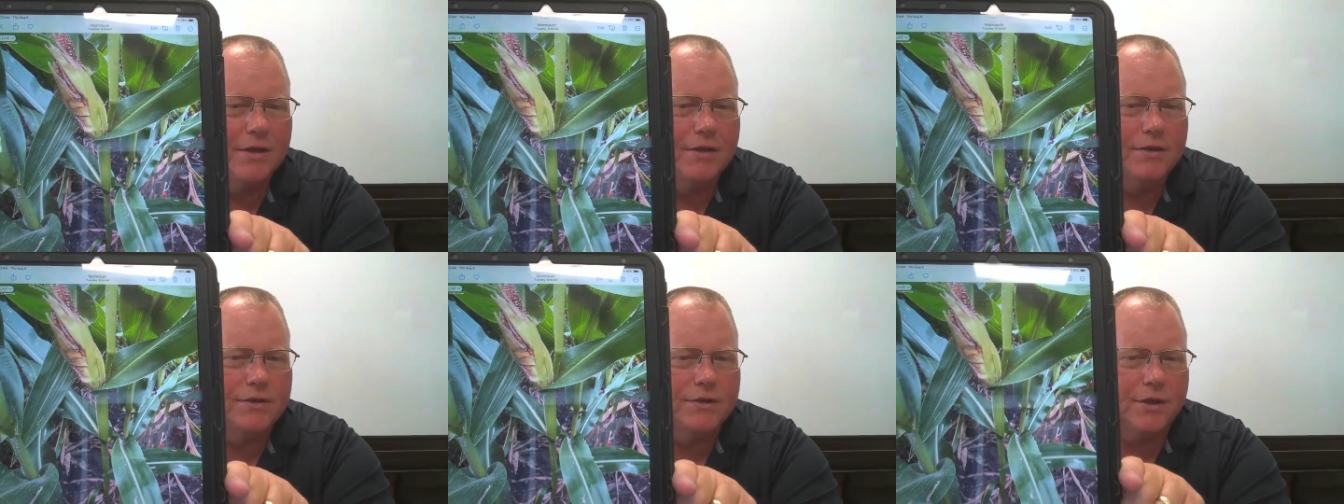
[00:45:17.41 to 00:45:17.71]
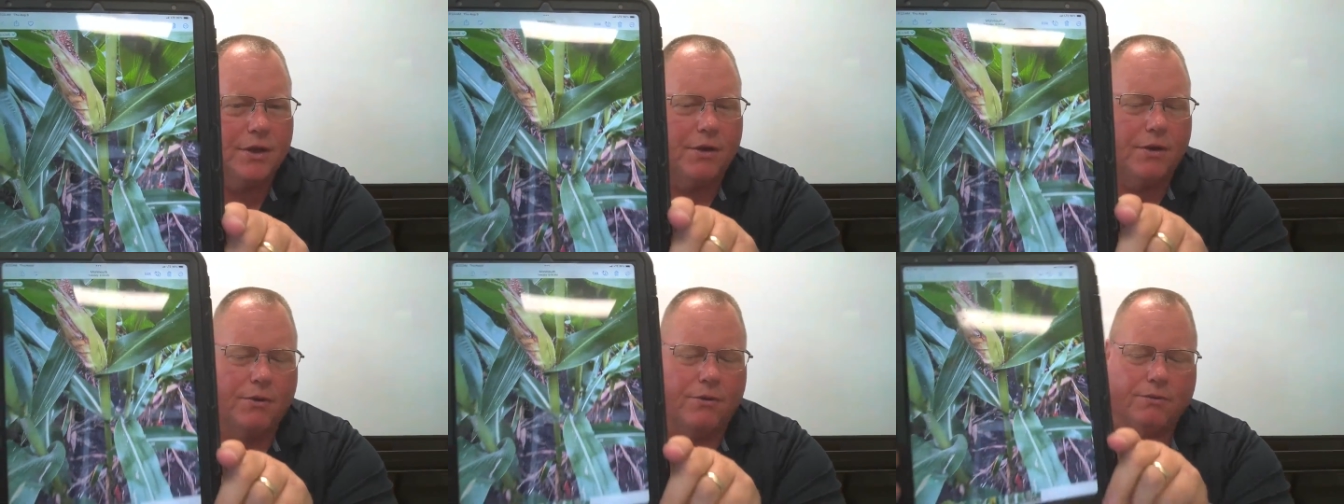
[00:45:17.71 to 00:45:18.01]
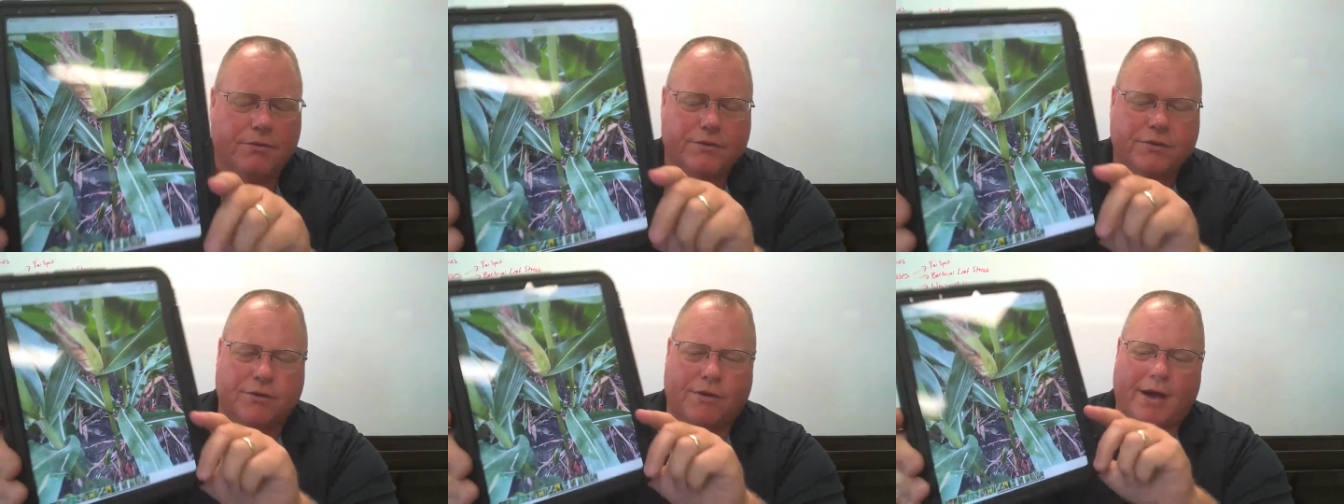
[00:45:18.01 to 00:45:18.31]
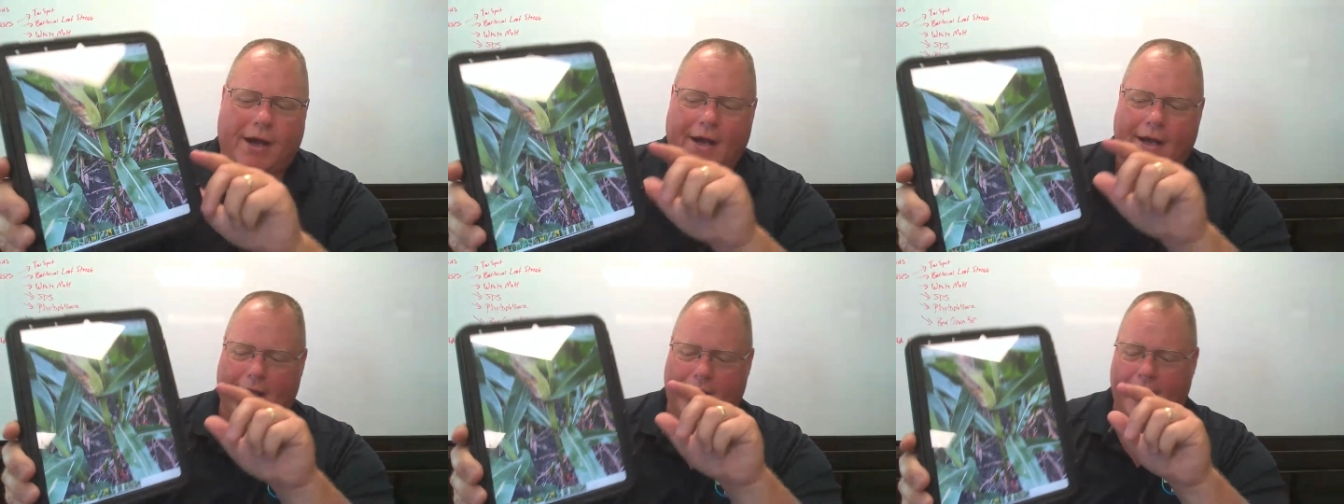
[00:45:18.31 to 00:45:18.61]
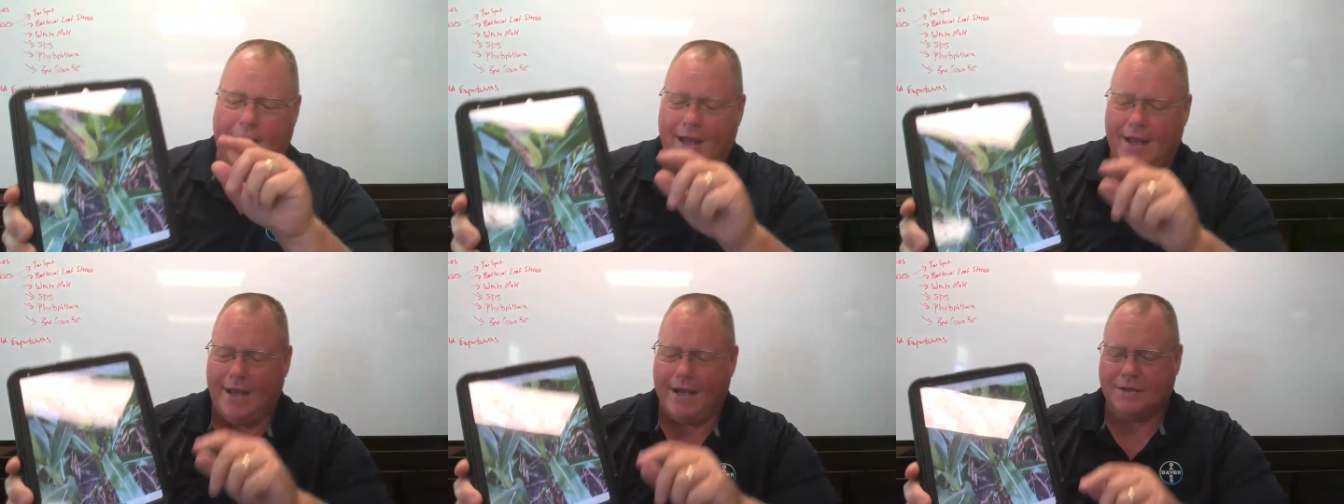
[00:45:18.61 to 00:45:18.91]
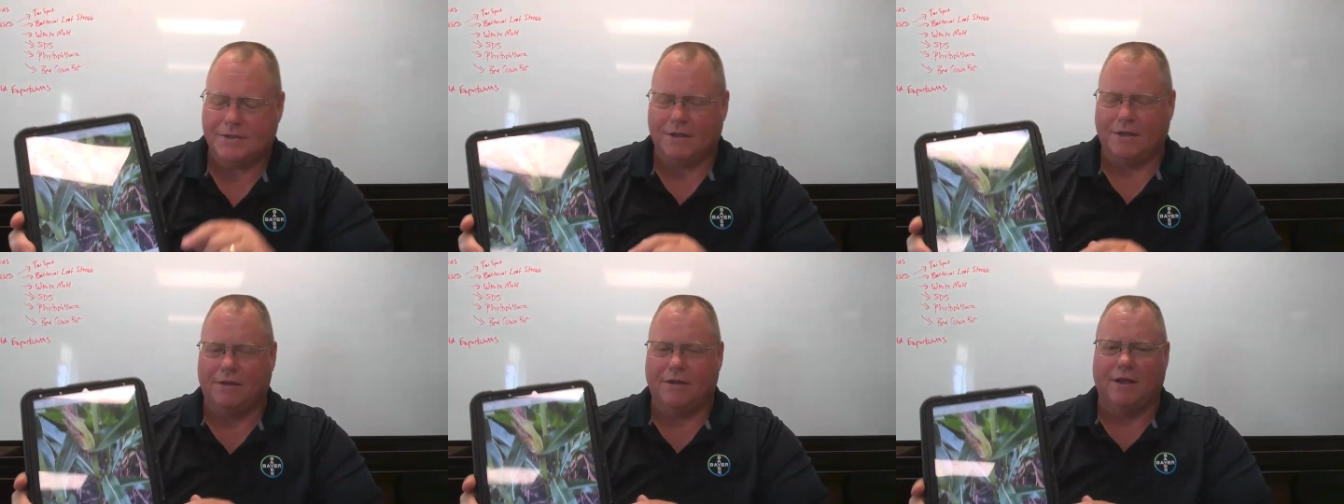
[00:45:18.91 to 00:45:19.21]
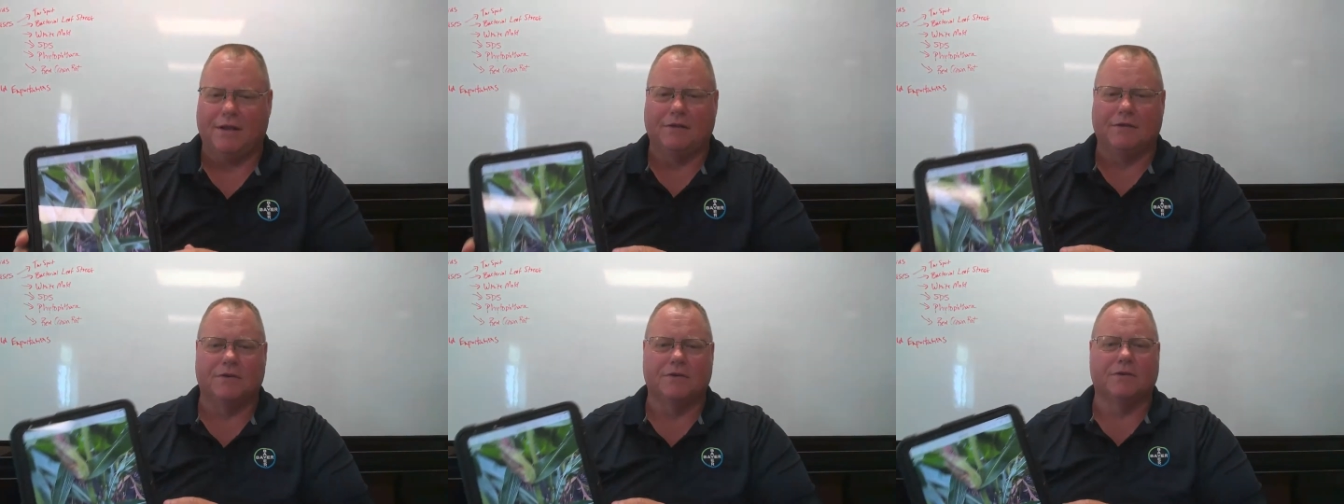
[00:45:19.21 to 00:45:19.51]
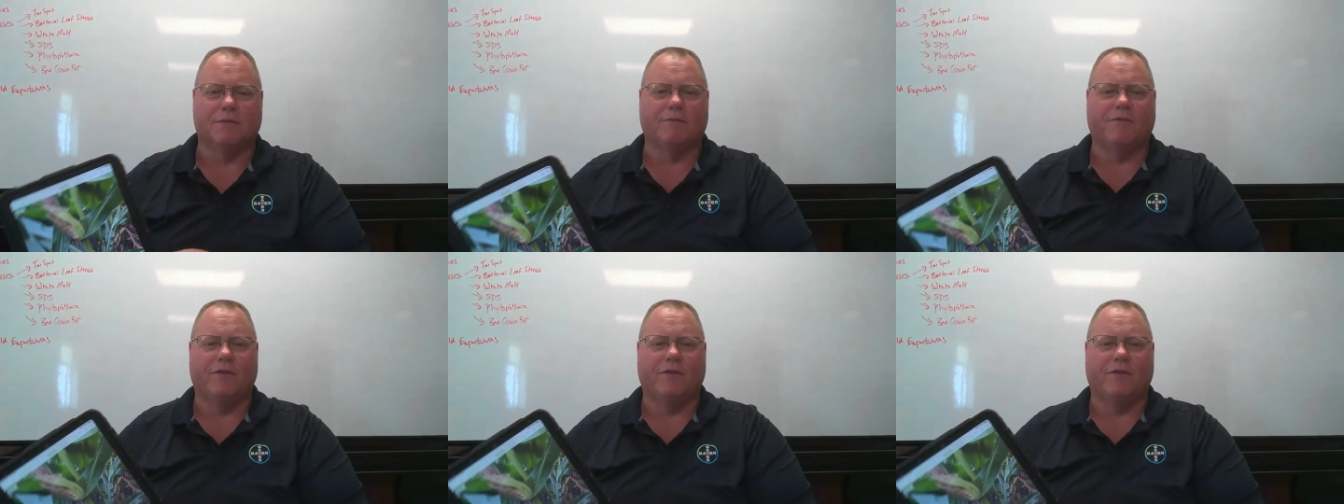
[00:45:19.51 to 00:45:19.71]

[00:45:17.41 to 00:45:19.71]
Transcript: So I actually think there's some